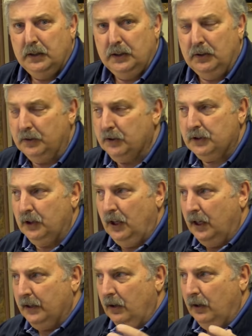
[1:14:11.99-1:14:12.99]
You know, there's a
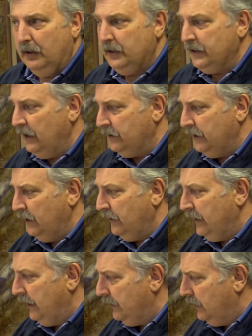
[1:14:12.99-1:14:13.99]
lot of artists out
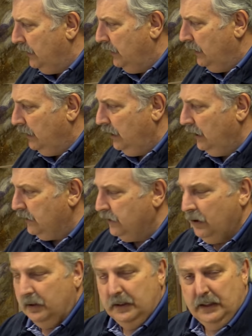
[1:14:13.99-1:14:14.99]
there that uh,
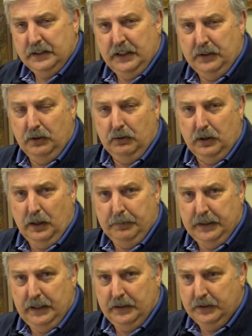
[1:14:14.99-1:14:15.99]
do, that say, "Don't
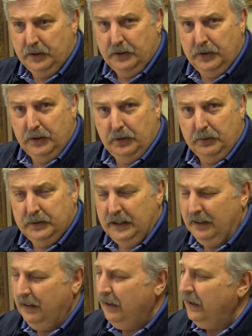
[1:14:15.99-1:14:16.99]
copy. Get out there and do your own
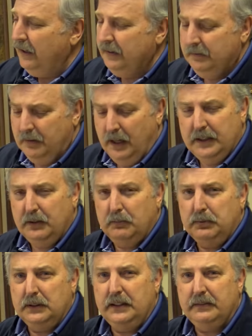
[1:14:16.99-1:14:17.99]
thing." I I
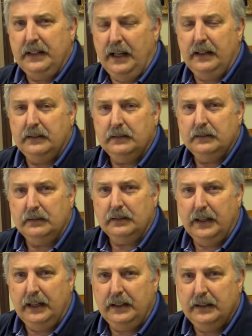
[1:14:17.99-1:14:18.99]
don't believe that.
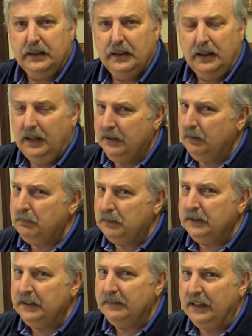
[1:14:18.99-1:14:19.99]
Okay, I don't
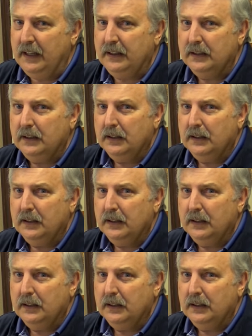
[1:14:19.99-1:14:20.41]
believe that.